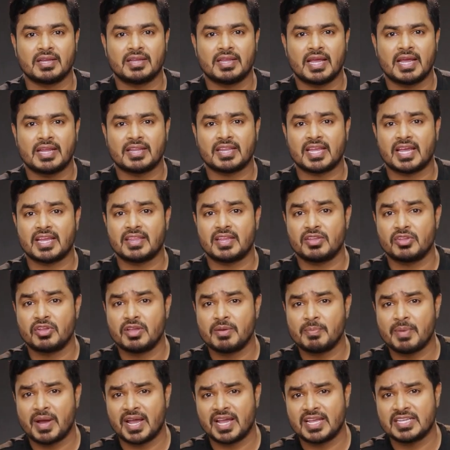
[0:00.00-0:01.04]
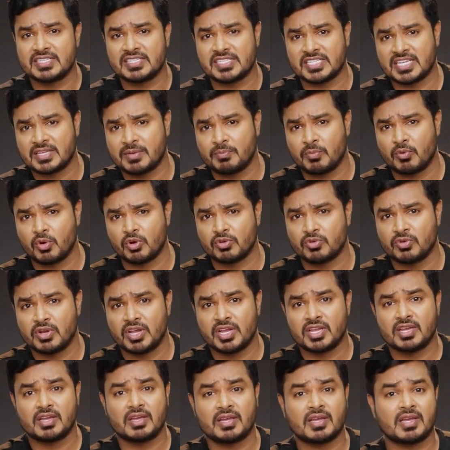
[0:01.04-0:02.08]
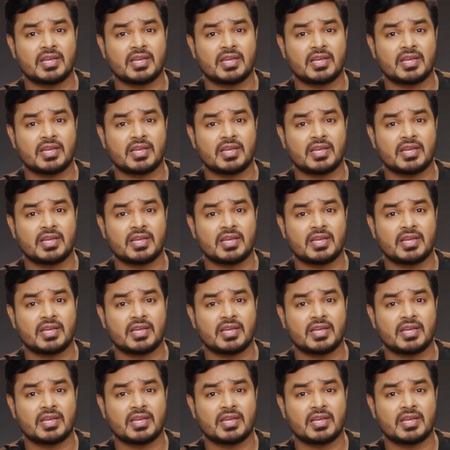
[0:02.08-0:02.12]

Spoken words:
That day, the dream I had seen more real